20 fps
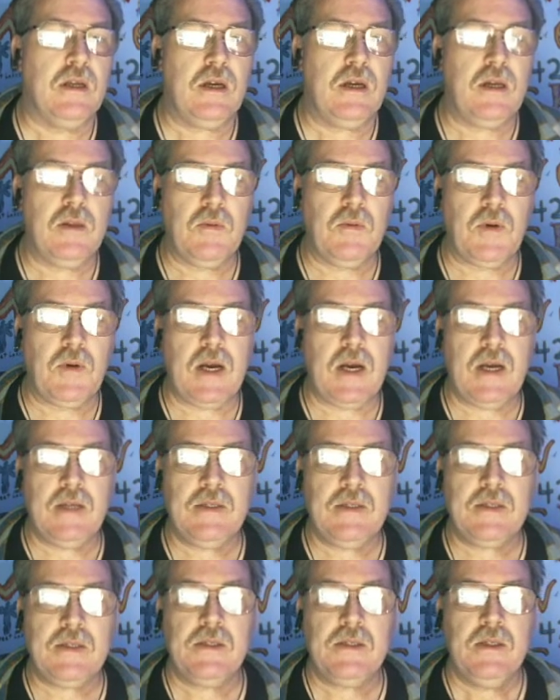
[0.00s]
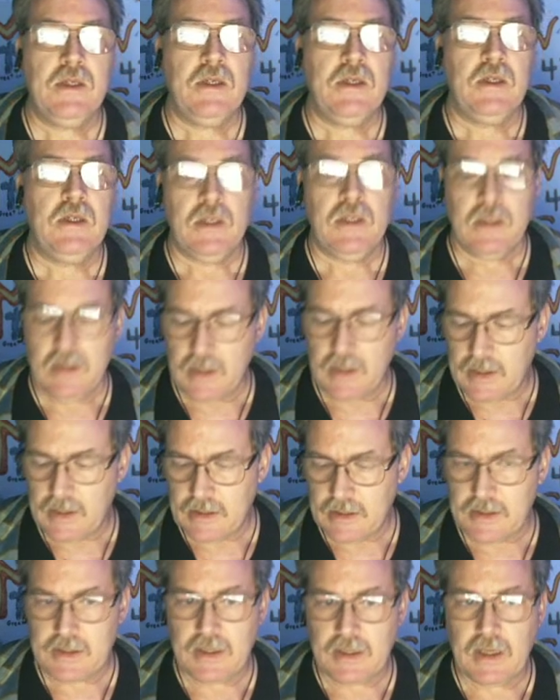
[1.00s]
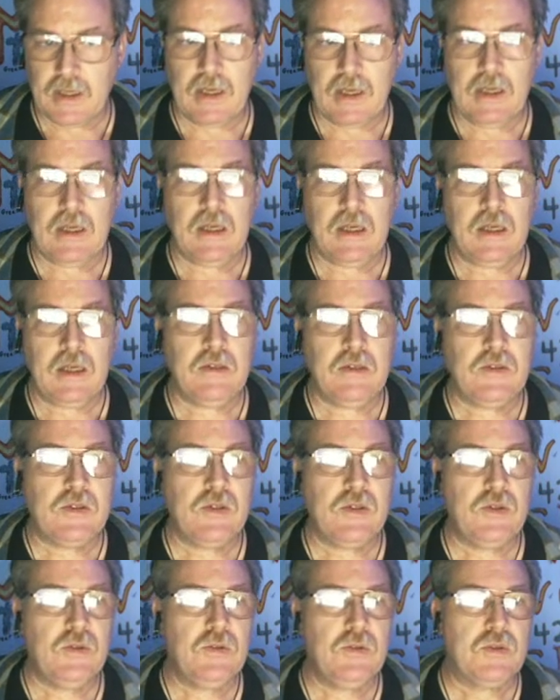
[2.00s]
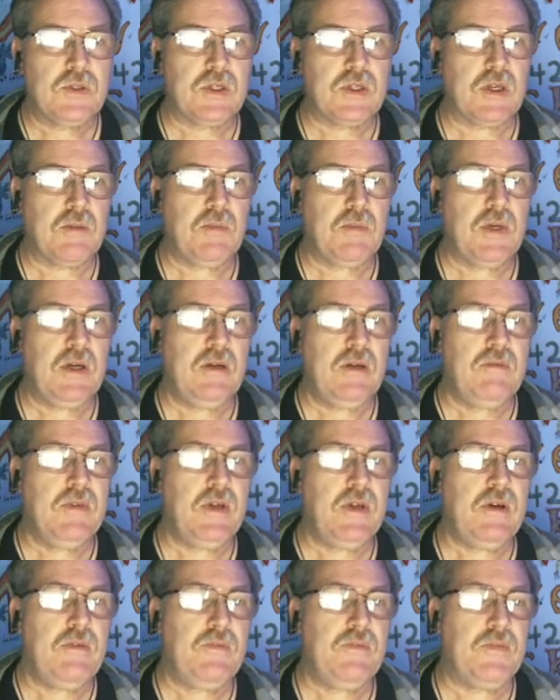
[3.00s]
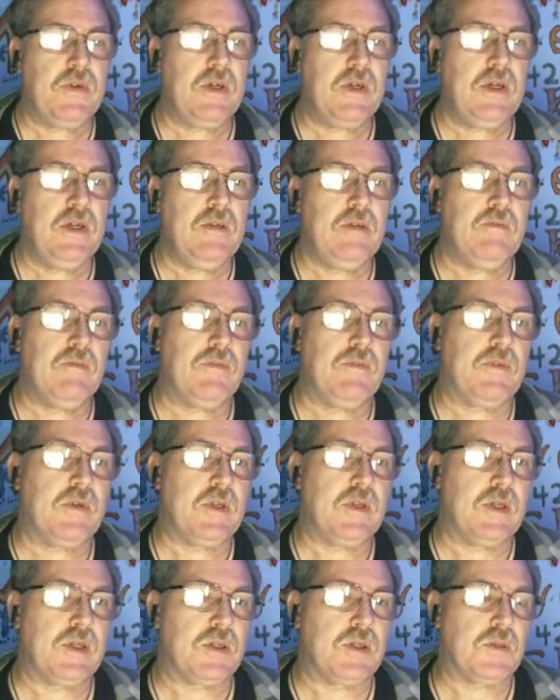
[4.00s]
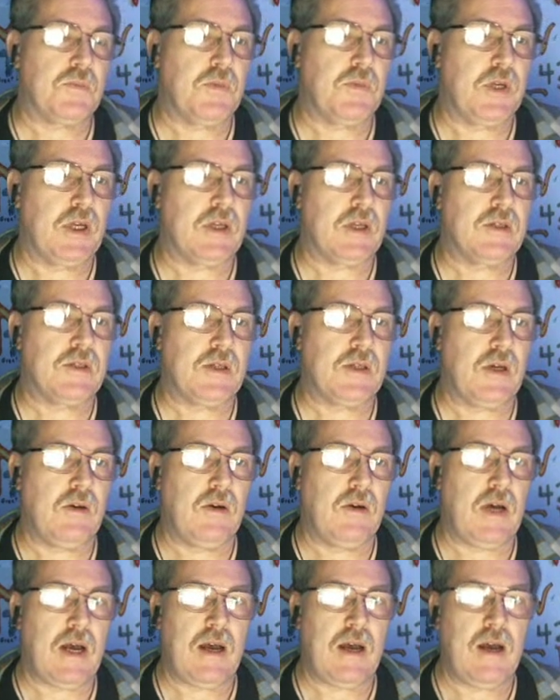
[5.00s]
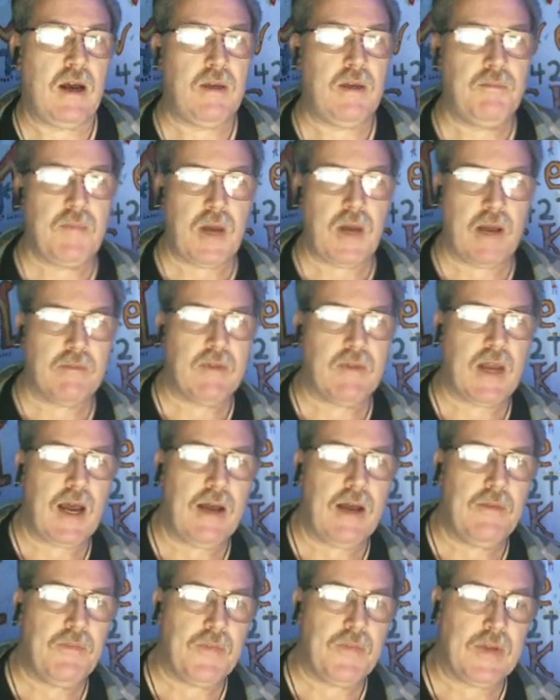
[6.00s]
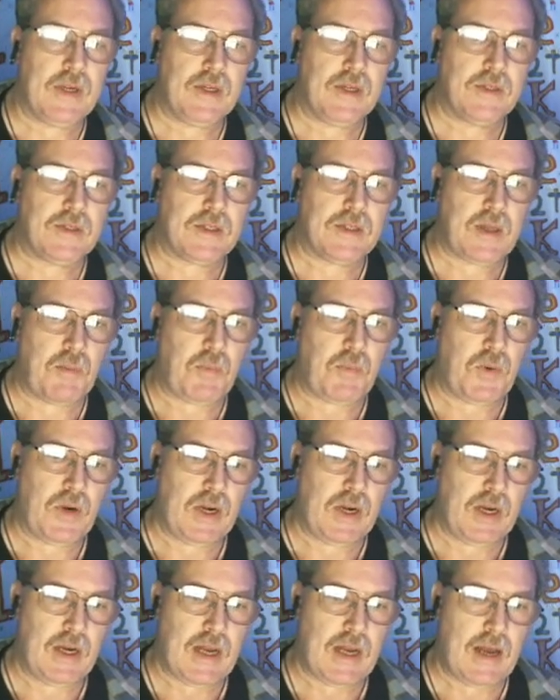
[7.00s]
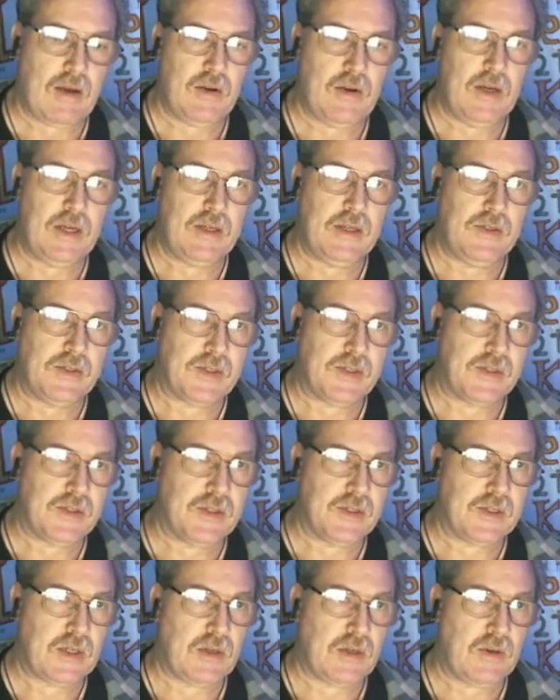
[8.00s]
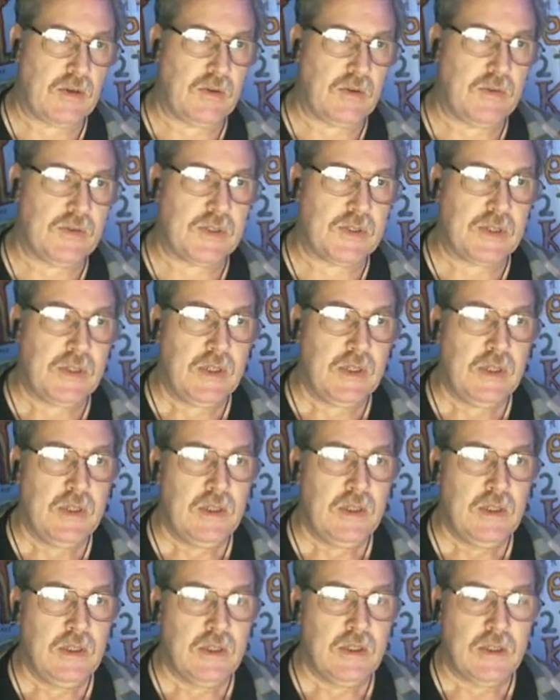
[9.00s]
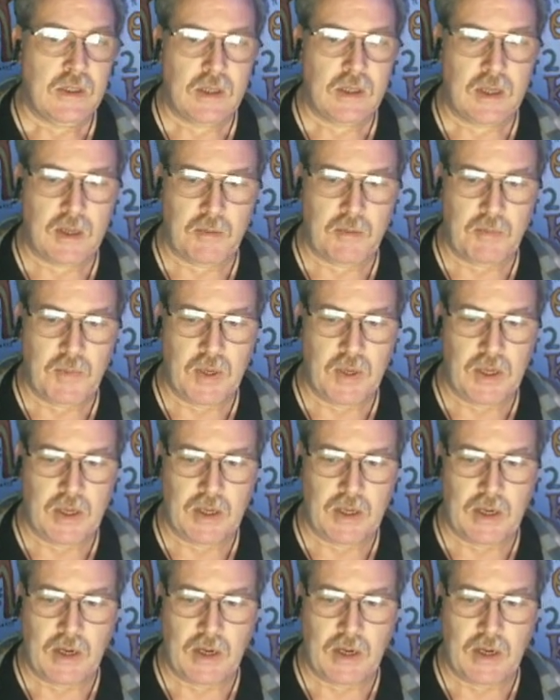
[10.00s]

otherwise, let's get into some of the fun for this week. So I've got things separated out into zones. Let me